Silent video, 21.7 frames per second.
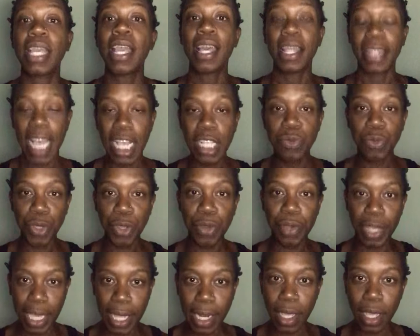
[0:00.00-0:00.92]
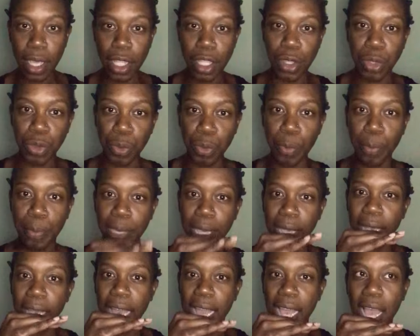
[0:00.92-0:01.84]
that's when you're getting in through
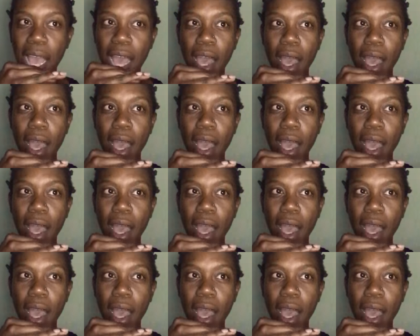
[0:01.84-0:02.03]
being